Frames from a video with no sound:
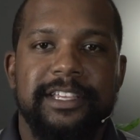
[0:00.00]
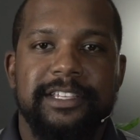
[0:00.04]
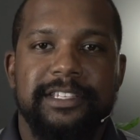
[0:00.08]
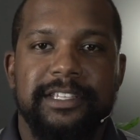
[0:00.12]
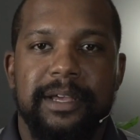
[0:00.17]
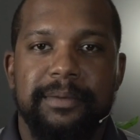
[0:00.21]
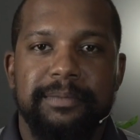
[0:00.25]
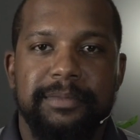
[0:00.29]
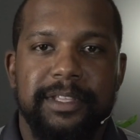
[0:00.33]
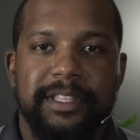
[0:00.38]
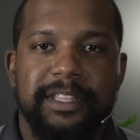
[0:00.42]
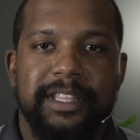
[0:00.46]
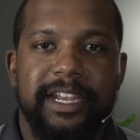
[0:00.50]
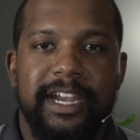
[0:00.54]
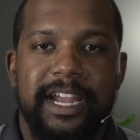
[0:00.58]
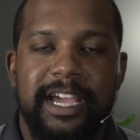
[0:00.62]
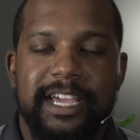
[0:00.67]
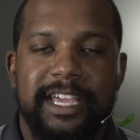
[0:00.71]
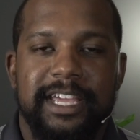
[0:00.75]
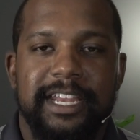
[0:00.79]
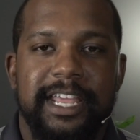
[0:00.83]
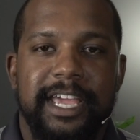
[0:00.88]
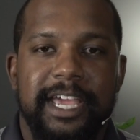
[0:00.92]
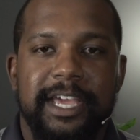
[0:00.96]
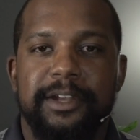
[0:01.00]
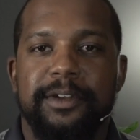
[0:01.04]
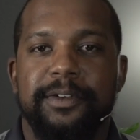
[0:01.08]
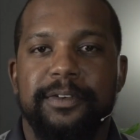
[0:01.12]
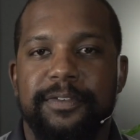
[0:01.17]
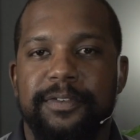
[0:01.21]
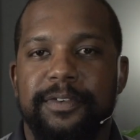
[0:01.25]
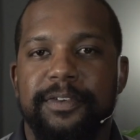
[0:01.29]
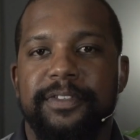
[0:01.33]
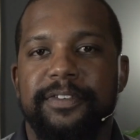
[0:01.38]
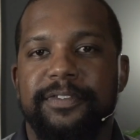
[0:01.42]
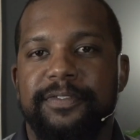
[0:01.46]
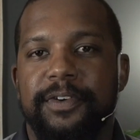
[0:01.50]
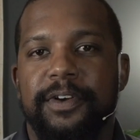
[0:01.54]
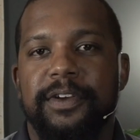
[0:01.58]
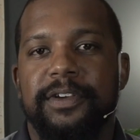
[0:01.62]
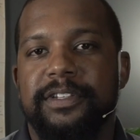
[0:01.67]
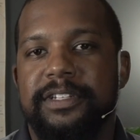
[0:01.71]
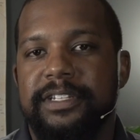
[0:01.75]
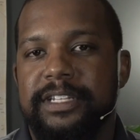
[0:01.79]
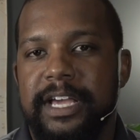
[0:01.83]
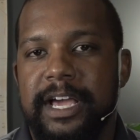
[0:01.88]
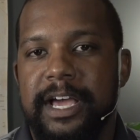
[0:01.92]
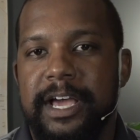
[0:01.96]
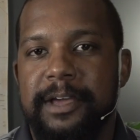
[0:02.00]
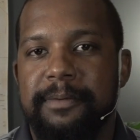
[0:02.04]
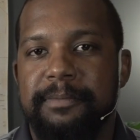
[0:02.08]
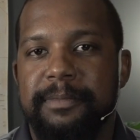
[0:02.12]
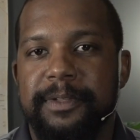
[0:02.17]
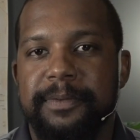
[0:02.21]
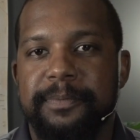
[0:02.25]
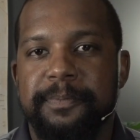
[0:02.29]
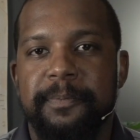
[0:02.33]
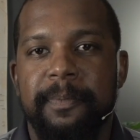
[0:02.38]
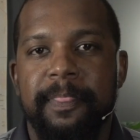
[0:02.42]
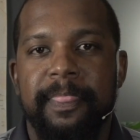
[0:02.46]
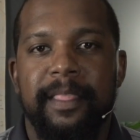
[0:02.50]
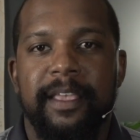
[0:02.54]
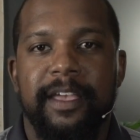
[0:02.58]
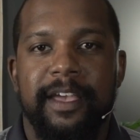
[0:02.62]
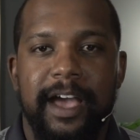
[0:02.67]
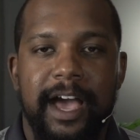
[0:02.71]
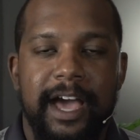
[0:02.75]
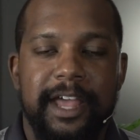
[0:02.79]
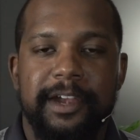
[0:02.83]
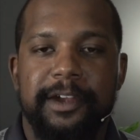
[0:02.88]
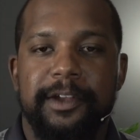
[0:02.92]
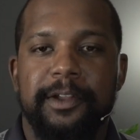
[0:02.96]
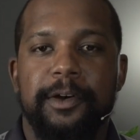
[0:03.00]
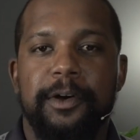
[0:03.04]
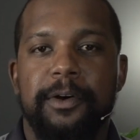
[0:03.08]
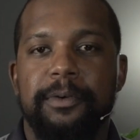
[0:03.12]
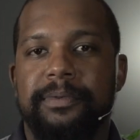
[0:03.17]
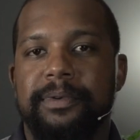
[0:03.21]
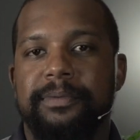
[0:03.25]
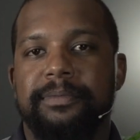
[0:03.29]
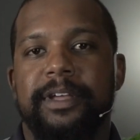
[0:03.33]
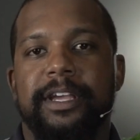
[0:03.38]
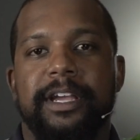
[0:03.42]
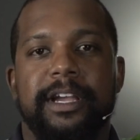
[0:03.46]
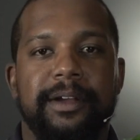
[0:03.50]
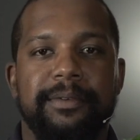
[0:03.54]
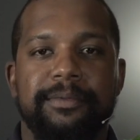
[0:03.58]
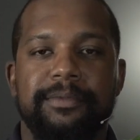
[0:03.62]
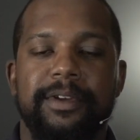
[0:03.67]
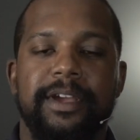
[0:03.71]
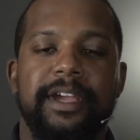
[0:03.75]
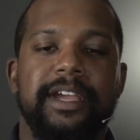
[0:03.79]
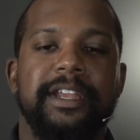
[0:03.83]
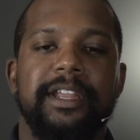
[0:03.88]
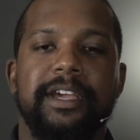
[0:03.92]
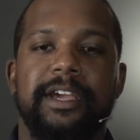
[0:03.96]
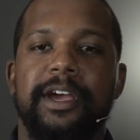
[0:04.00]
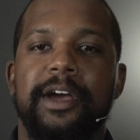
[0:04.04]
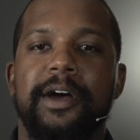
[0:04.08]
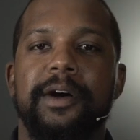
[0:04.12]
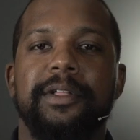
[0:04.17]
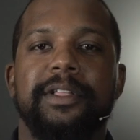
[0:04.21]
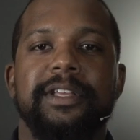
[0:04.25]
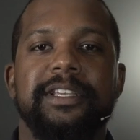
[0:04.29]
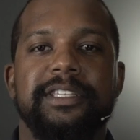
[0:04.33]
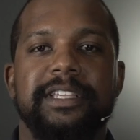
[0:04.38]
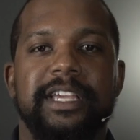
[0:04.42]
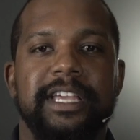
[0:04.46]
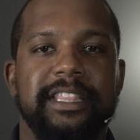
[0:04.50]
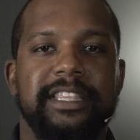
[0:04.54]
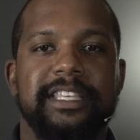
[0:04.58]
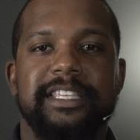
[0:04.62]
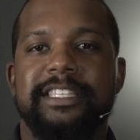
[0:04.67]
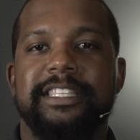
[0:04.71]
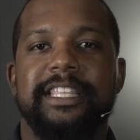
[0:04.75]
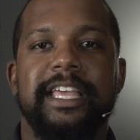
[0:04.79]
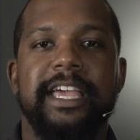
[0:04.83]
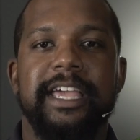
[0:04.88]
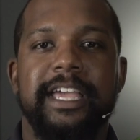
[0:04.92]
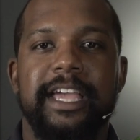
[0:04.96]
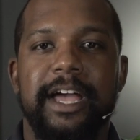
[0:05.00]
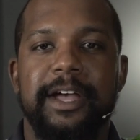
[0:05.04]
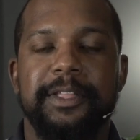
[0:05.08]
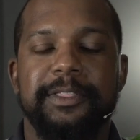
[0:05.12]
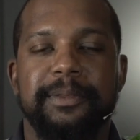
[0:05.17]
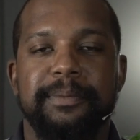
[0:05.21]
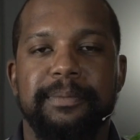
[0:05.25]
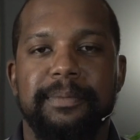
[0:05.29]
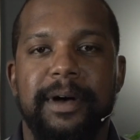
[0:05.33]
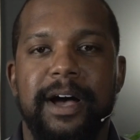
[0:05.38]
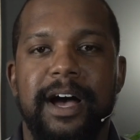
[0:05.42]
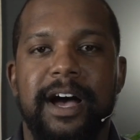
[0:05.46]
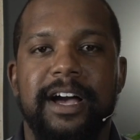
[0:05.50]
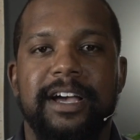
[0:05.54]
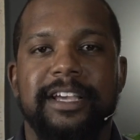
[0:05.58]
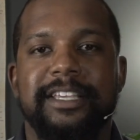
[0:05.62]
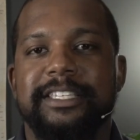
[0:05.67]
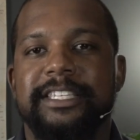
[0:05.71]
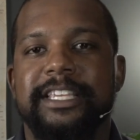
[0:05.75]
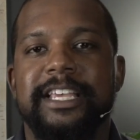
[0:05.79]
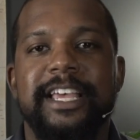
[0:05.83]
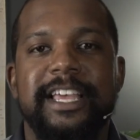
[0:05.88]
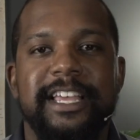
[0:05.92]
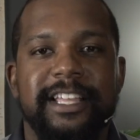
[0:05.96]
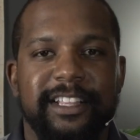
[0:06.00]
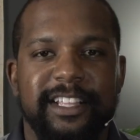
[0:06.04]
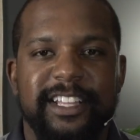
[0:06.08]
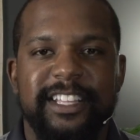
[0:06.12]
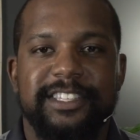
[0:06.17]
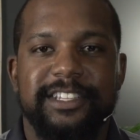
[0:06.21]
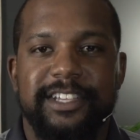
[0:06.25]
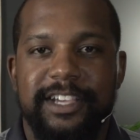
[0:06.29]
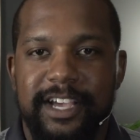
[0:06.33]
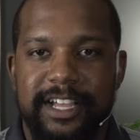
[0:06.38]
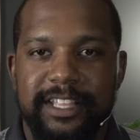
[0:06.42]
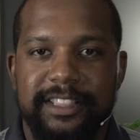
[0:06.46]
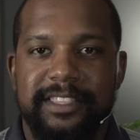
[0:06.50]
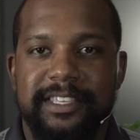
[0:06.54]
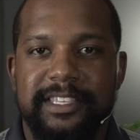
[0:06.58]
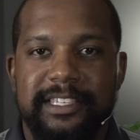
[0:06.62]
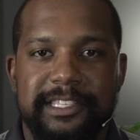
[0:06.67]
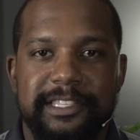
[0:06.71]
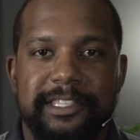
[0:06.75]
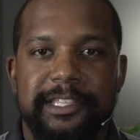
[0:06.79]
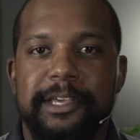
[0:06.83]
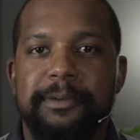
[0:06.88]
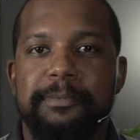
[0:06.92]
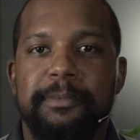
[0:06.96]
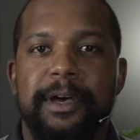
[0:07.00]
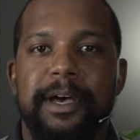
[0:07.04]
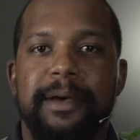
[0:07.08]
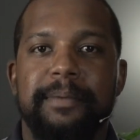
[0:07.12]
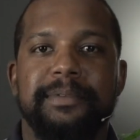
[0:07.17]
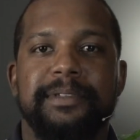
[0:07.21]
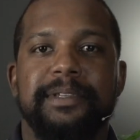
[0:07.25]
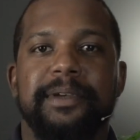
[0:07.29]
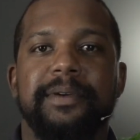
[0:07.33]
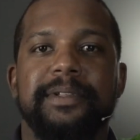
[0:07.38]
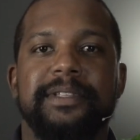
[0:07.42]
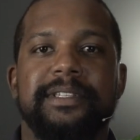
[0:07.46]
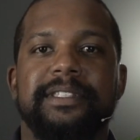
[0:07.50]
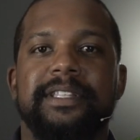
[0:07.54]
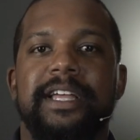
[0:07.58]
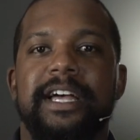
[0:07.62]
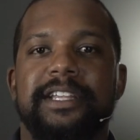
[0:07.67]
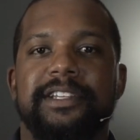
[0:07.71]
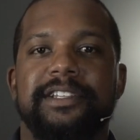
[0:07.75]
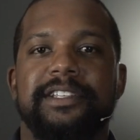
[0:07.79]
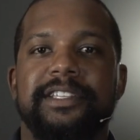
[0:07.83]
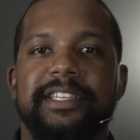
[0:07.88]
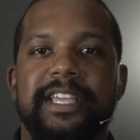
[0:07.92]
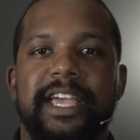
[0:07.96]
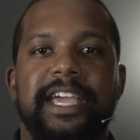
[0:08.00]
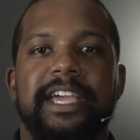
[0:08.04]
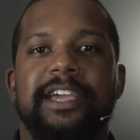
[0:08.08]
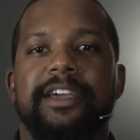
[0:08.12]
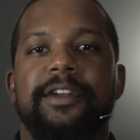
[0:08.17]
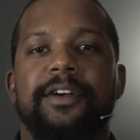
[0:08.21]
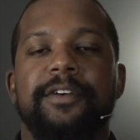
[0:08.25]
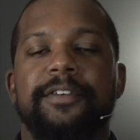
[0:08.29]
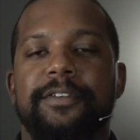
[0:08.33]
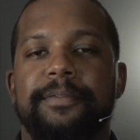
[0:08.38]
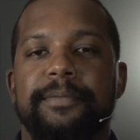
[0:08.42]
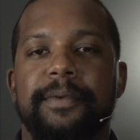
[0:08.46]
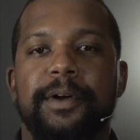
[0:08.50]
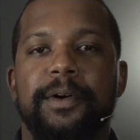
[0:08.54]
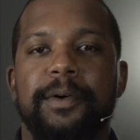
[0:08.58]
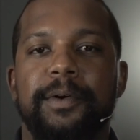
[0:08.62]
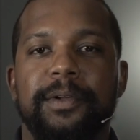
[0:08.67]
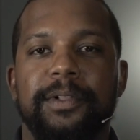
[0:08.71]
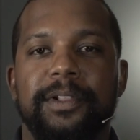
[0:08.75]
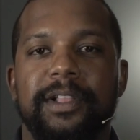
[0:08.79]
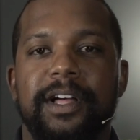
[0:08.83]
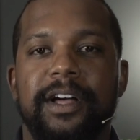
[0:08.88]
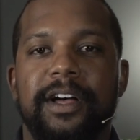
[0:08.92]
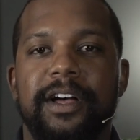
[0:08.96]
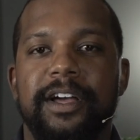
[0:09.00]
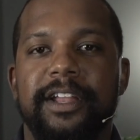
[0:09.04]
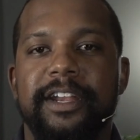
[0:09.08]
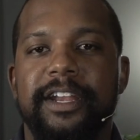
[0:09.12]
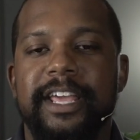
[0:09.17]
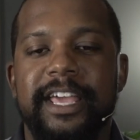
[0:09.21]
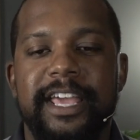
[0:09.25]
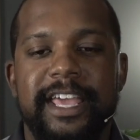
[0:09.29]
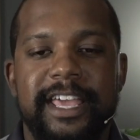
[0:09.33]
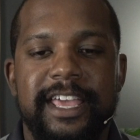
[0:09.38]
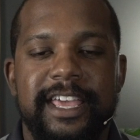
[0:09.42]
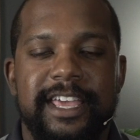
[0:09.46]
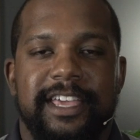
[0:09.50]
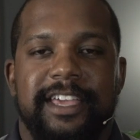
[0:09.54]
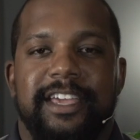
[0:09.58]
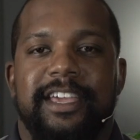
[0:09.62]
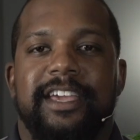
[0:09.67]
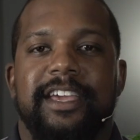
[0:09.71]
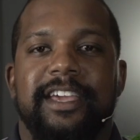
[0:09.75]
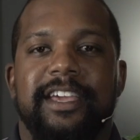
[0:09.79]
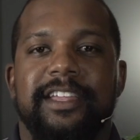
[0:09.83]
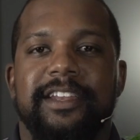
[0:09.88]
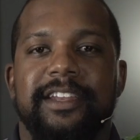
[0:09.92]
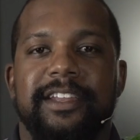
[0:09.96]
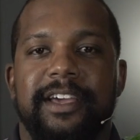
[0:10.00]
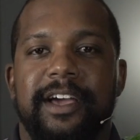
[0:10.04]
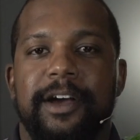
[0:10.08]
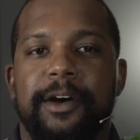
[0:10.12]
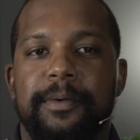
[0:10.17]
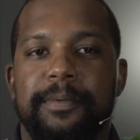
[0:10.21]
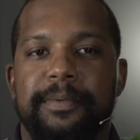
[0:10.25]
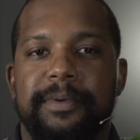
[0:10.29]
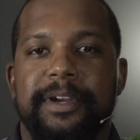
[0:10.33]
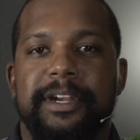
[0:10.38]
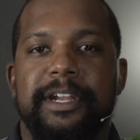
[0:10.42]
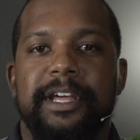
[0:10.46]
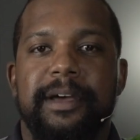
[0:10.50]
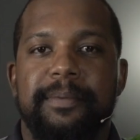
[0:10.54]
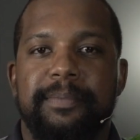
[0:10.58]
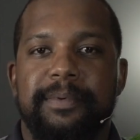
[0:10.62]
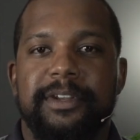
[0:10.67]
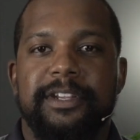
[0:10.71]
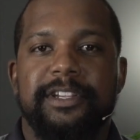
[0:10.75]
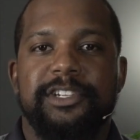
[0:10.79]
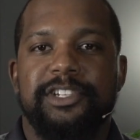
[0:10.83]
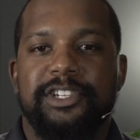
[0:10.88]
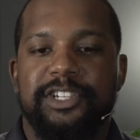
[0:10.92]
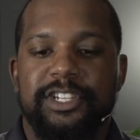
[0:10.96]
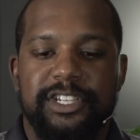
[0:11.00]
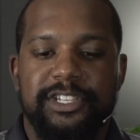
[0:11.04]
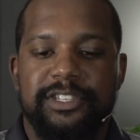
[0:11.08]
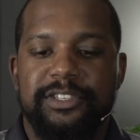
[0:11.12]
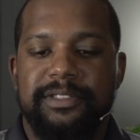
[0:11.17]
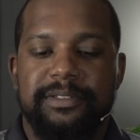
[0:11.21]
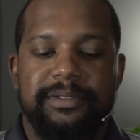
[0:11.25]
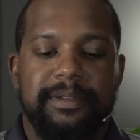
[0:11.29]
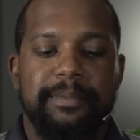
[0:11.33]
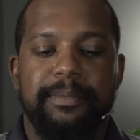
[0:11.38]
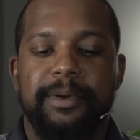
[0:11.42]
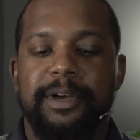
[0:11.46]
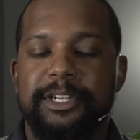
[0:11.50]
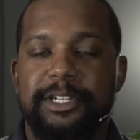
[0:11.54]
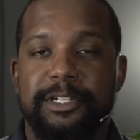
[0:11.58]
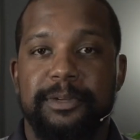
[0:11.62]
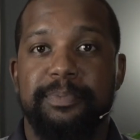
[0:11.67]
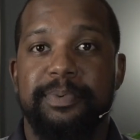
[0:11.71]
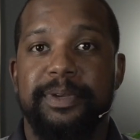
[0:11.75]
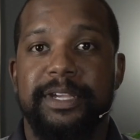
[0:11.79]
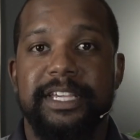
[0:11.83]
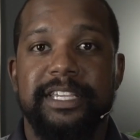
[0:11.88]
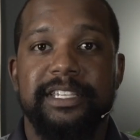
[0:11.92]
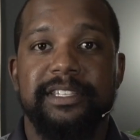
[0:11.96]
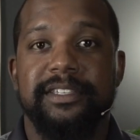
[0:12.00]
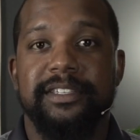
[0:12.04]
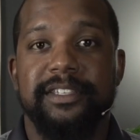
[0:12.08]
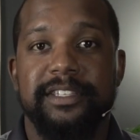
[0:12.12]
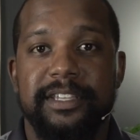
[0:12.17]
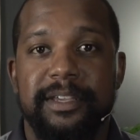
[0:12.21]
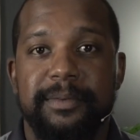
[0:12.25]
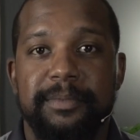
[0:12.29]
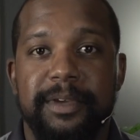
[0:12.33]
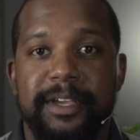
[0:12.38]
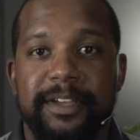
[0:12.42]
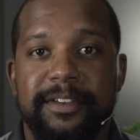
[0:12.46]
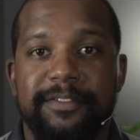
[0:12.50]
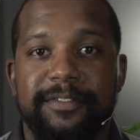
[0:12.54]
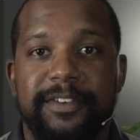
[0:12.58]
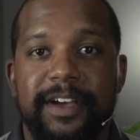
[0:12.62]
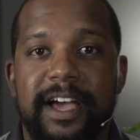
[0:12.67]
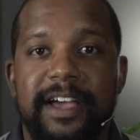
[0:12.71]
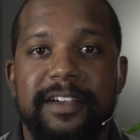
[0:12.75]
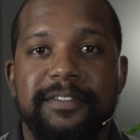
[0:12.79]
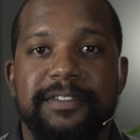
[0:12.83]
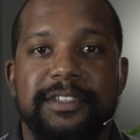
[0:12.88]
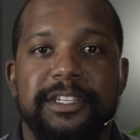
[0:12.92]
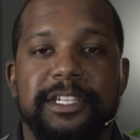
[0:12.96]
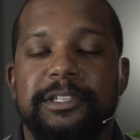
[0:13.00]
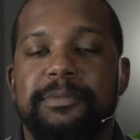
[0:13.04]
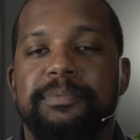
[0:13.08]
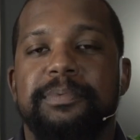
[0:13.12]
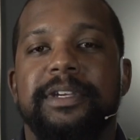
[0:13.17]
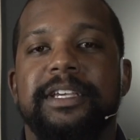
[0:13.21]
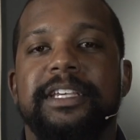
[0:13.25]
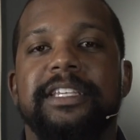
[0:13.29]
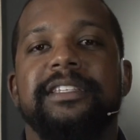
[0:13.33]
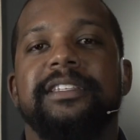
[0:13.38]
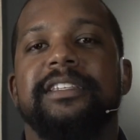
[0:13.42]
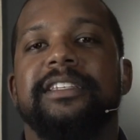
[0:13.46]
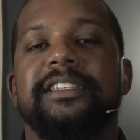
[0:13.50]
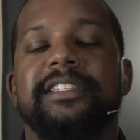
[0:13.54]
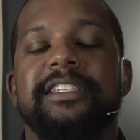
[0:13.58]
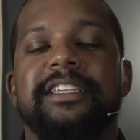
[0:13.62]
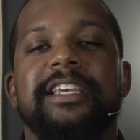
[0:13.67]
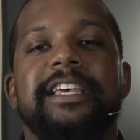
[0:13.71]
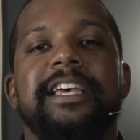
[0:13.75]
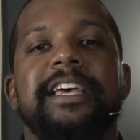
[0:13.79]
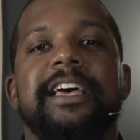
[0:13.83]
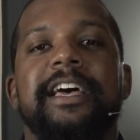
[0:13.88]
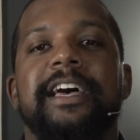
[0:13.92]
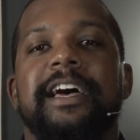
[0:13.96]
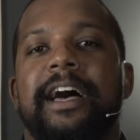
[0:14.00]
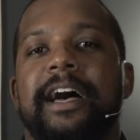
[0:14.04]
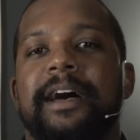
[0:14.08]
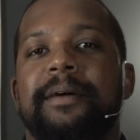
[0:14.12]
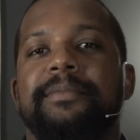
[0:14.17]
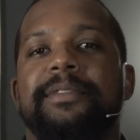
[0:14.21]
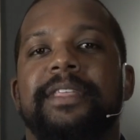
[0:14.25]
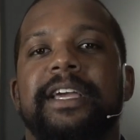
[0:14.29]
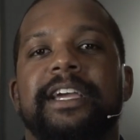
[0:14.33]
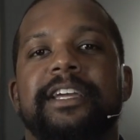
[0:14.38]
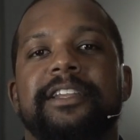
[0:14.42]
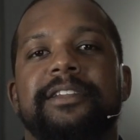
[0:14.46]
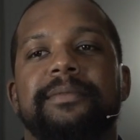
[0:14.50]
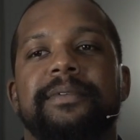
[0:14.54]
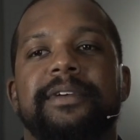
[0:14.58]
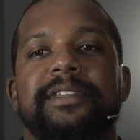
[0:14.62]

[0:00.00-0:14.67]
something that I could handle for the first time, and got it home. I'm like, I'm ready to go. Let's get this thing out the box. Let's cut this limb up so it's not just hanging over my whole lawn. And I open it up, and it's just a bunch of pieces. I mean, five, six pieces. I'm thinking to